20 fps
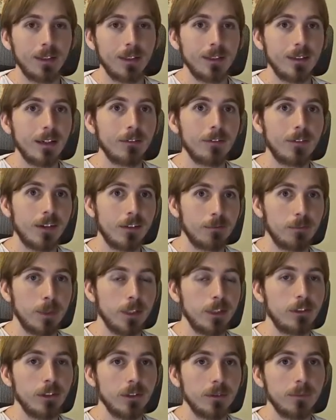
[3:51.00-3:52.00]
You have to have
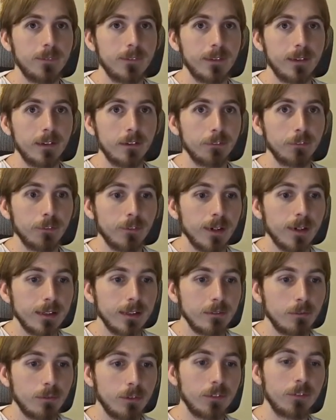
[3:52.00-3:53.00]
bedrooms at the
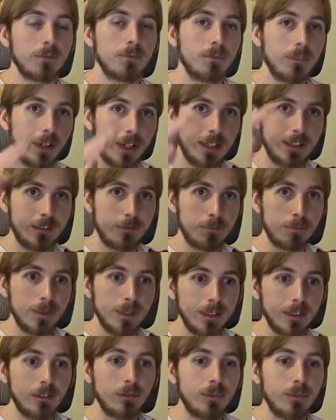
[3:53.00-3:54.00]
front with nice
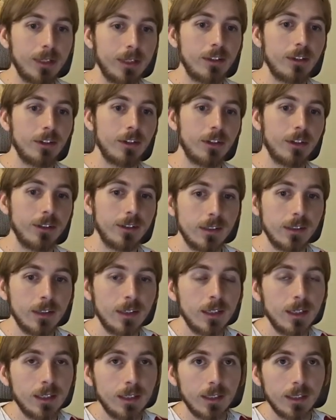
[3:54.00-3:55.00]
big windows.
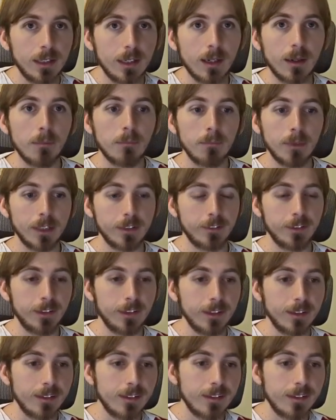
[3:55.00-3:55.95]
As you can